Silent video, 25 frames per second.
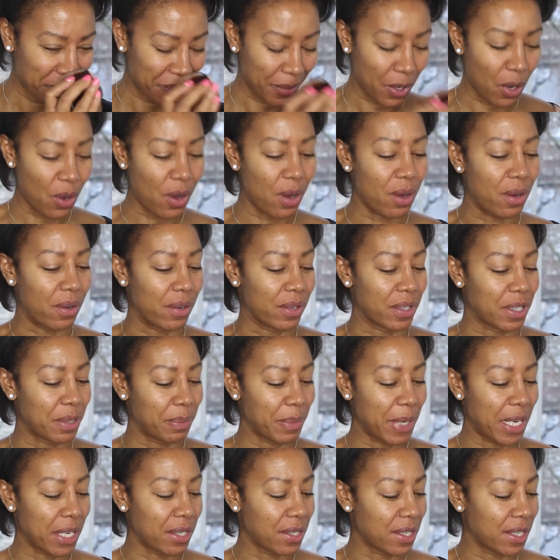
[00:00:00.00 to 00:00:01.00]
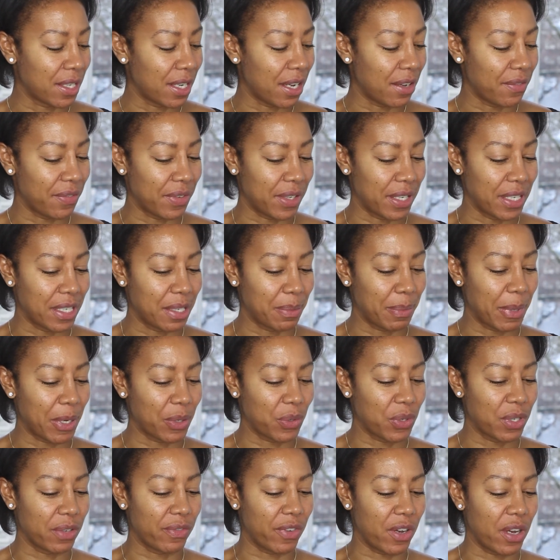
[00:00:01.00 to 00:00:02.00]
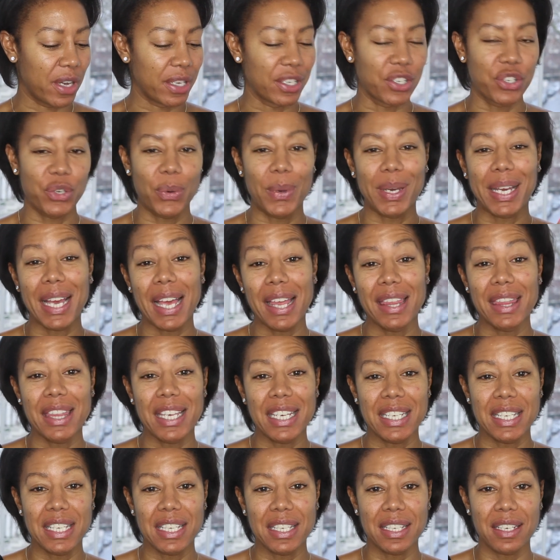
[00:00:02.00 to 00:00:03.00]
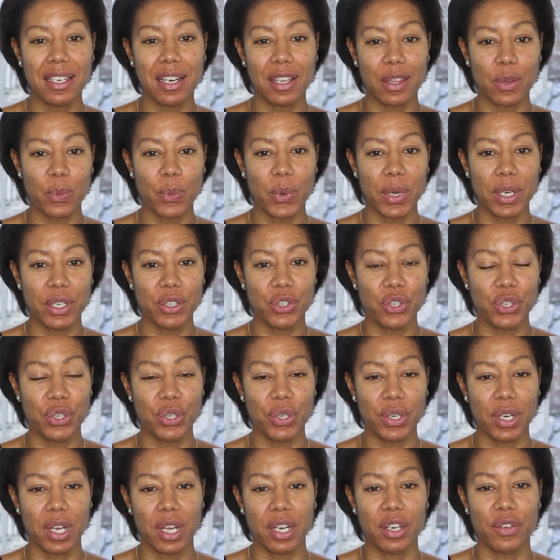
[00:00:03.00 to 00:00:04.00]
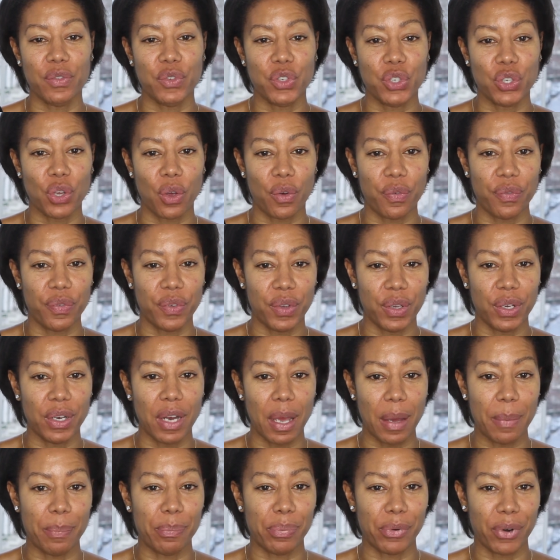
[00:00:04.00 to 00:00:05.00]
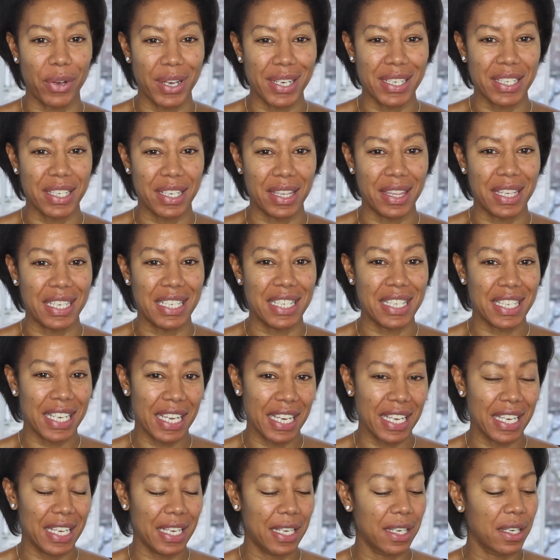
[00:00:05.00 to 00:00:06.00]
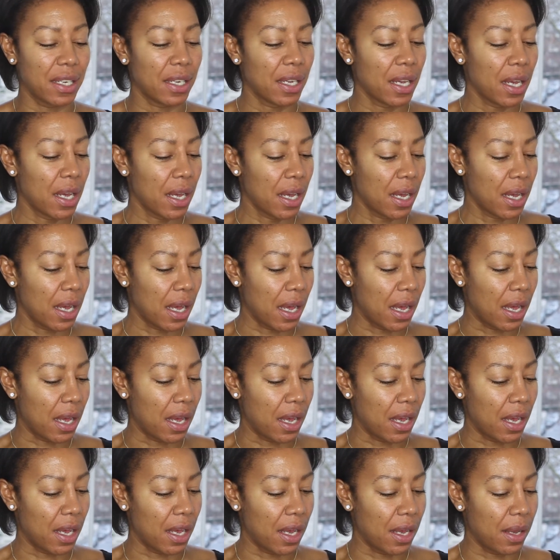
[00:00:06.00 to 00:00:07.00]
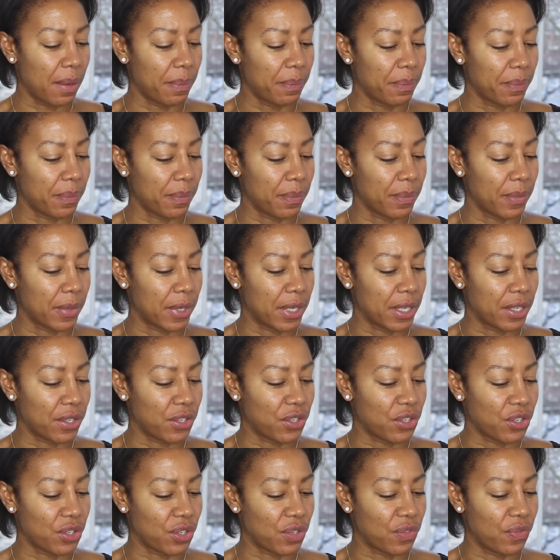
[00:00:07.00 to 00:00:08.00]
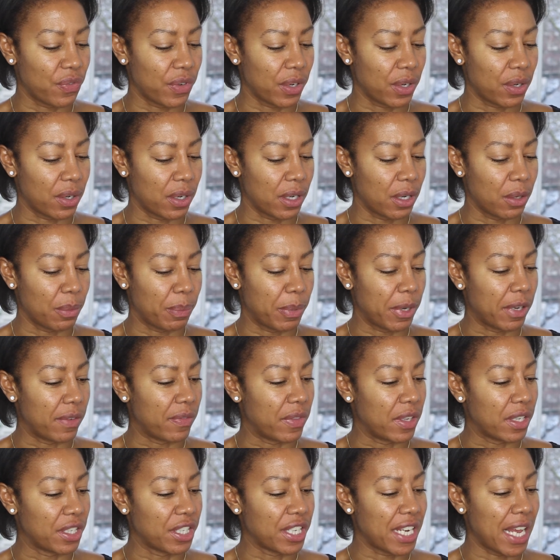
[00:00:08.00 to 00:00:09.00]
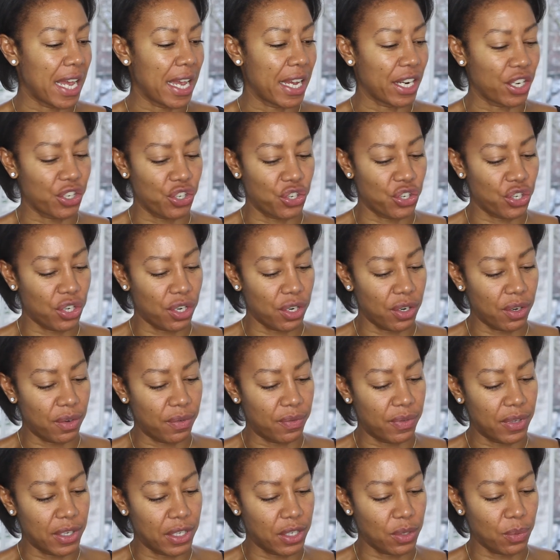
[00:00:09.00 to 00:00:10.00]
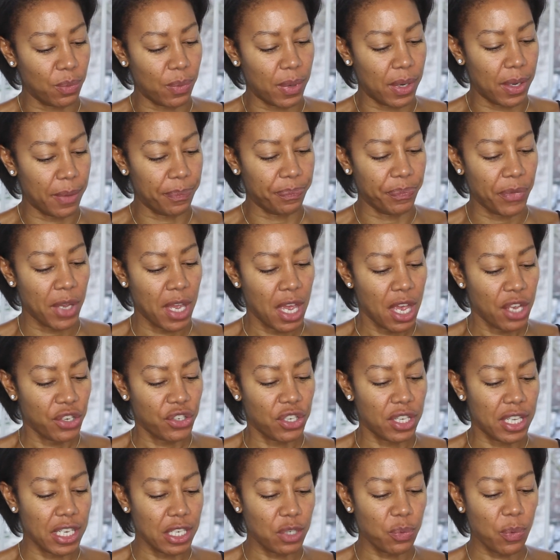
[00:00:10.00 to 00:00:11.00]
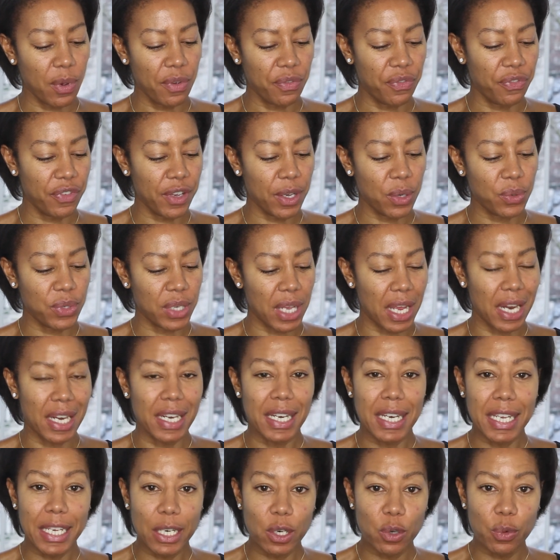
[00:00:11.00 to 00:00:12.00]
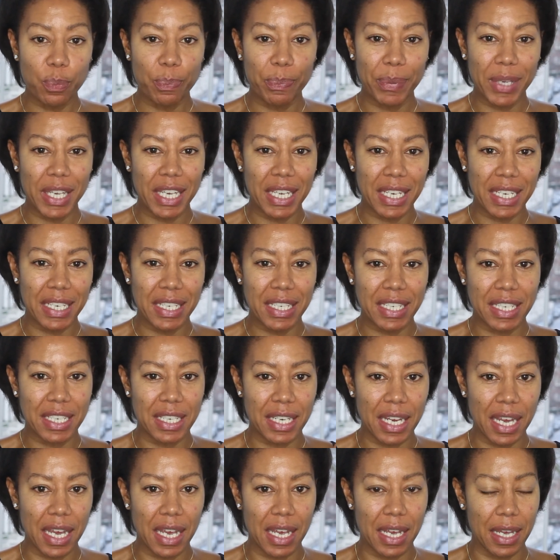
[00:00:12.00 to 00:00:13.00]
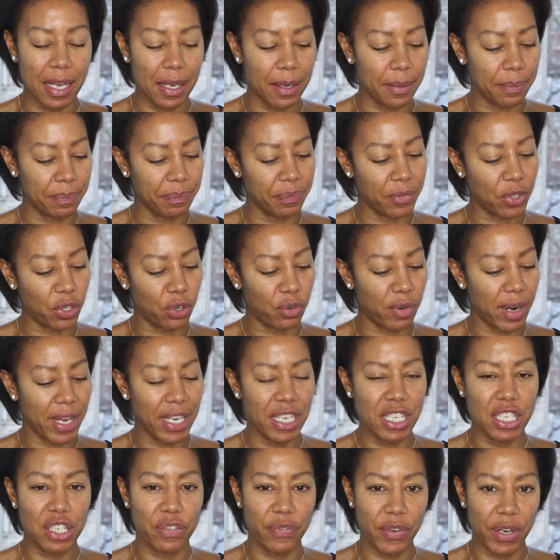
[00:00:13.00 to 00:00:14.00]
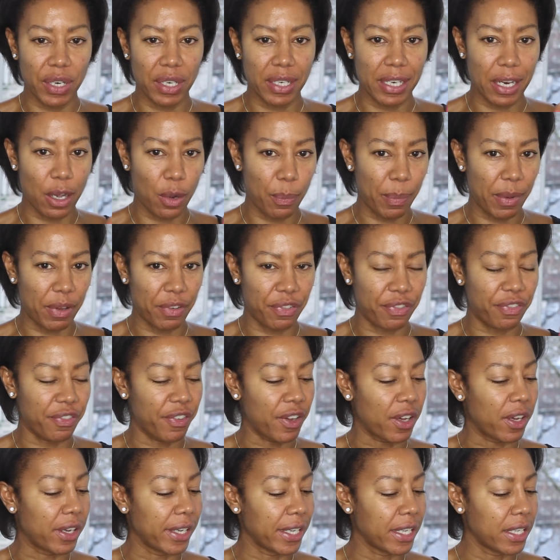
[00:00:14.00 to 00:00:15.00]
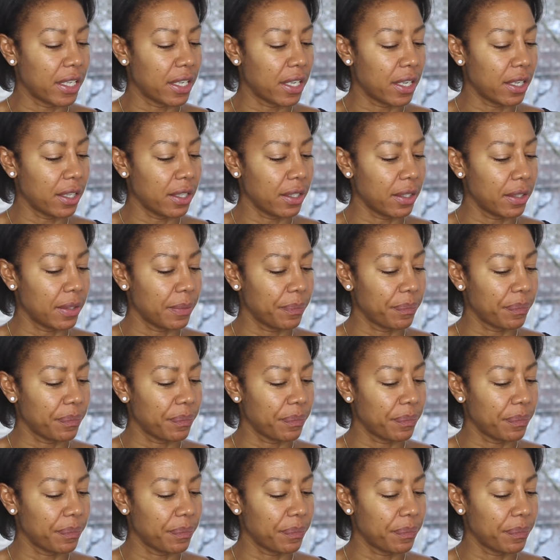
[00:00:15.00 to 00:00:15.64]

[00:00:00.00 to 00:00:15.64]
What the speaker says: Oh, smells lovely, smells divine. So again, this is another one to kind of soften and brighten the skin. Let's just feel a little bit of the texture of this one. So this one feels a little bit, the grains feel a little bit finer